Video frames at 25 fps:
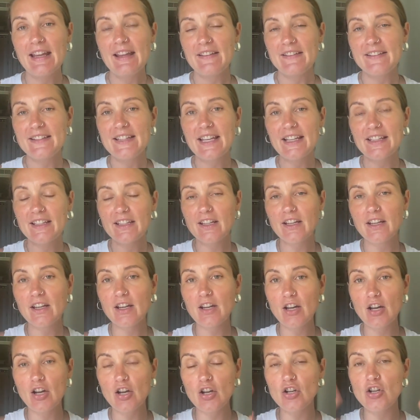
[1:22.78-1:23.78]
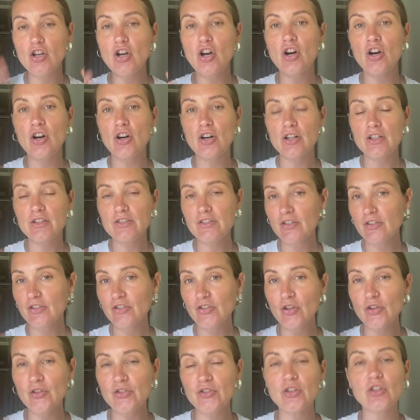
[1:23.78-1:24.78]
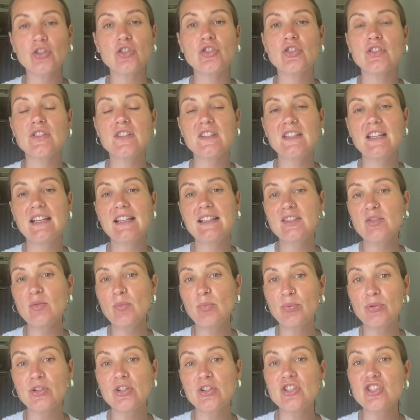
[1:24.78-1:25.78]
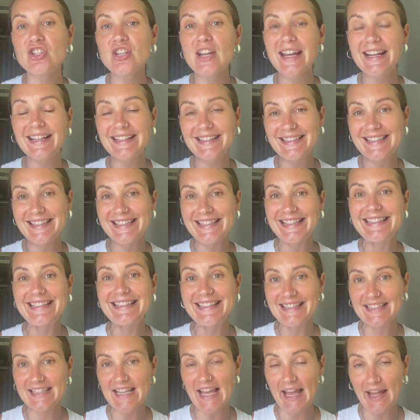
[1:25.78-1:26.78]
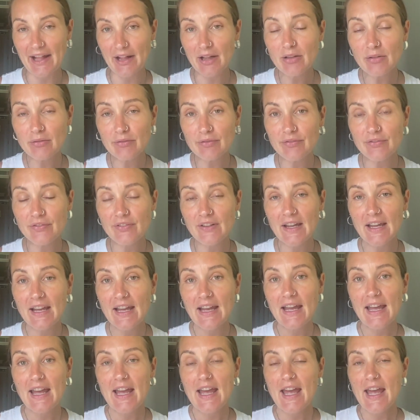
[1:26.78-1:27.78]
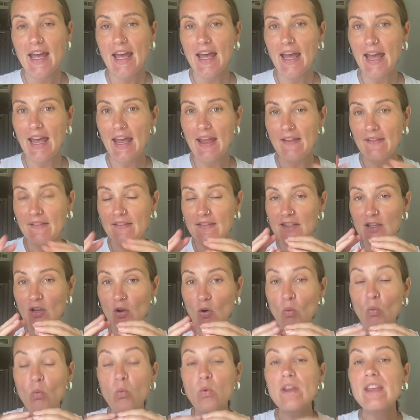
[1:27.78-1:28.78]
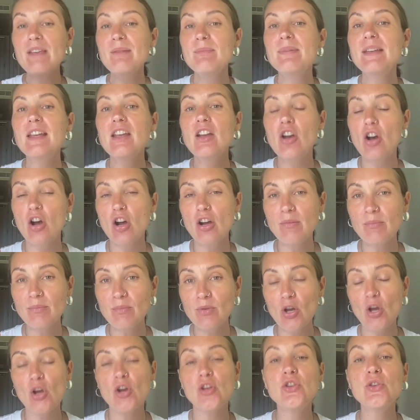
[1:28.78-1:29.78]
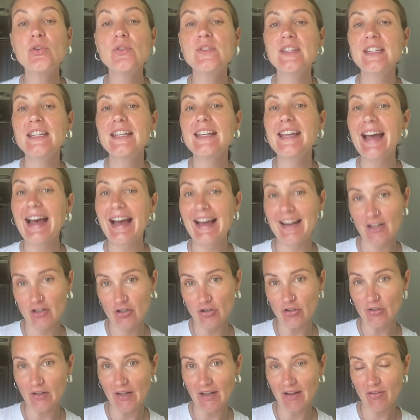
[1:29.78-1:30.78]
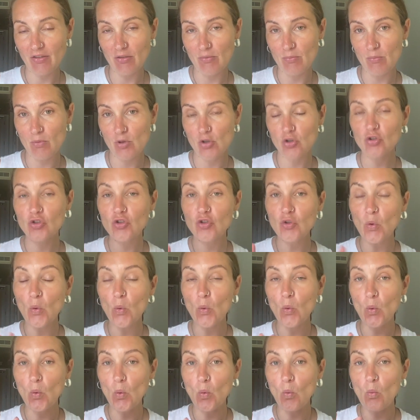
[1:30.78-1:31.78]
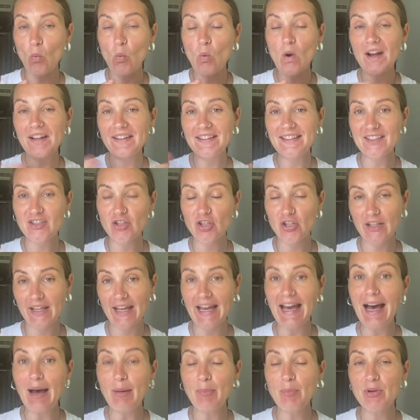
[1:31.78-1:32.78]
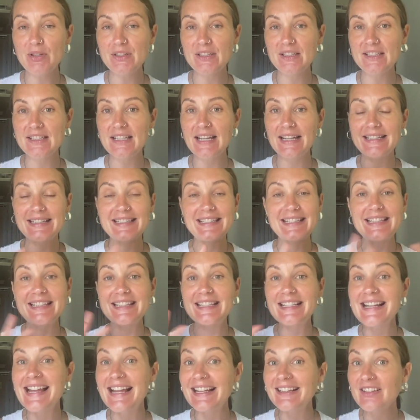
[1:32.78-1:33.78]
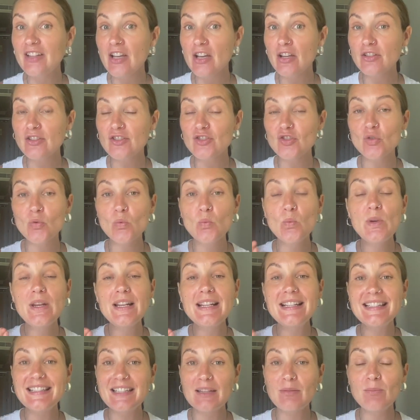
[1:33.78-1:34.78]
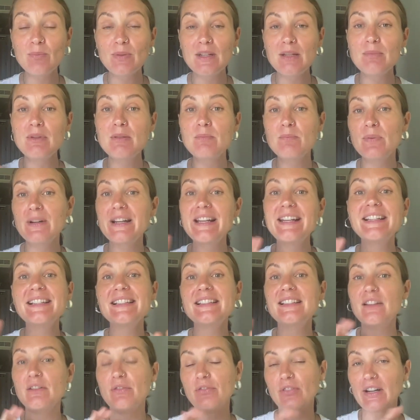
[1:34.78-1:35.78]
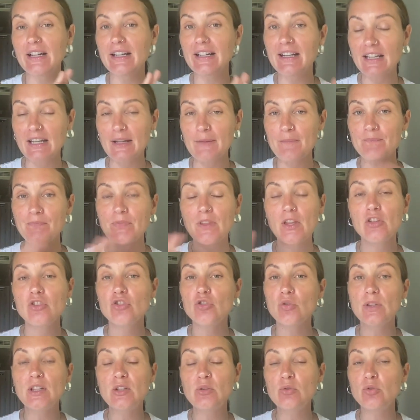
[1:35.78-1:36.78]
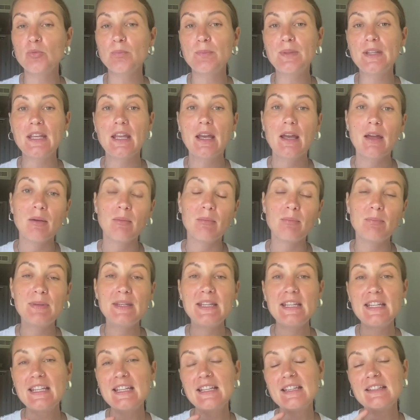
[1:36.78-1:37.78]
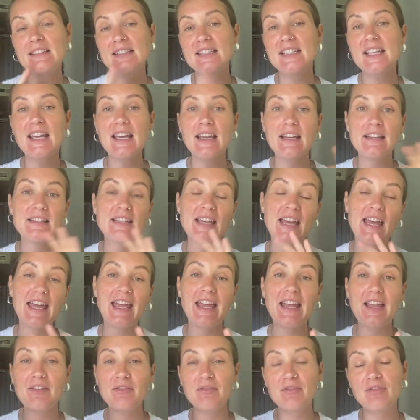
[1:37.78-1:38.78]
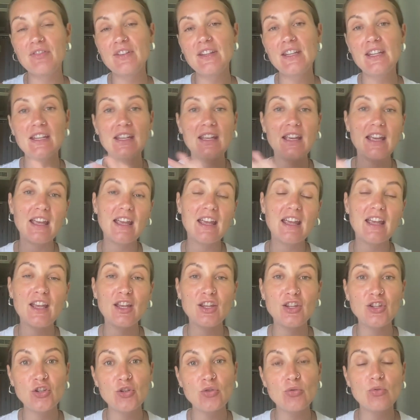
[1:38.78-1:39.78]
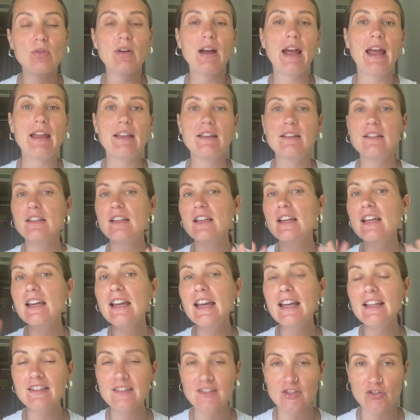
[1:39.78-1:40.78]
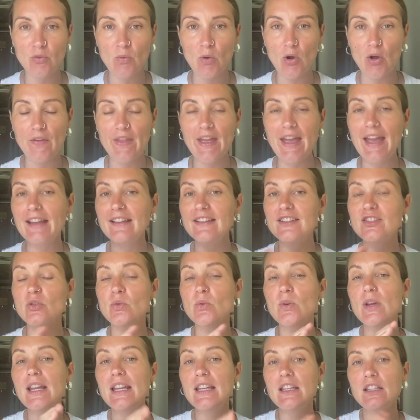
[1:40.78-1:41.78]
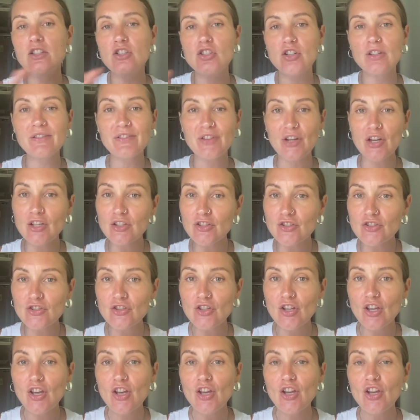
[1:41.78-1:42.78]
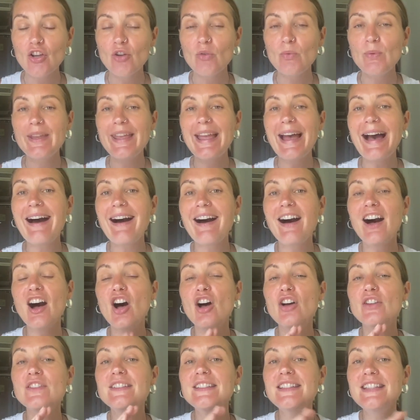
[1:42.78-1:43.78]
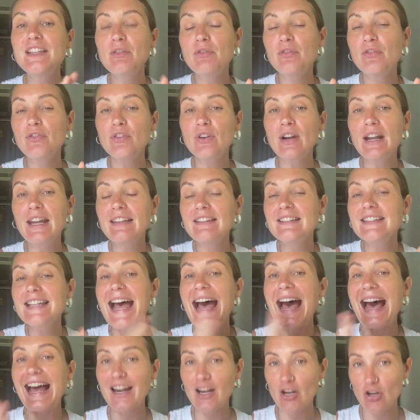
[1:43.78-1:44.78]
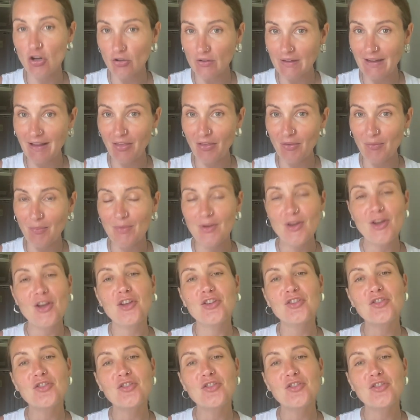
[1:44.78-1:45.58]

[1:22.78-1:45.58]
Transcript: Then God, source consciousness, projects itself and we become a unique algorithm. So what is going to happen is that these letters will simply be placed differently. So it could be B, Z, N, V, A, U, and so on. And so each of us, we are a different algorithm.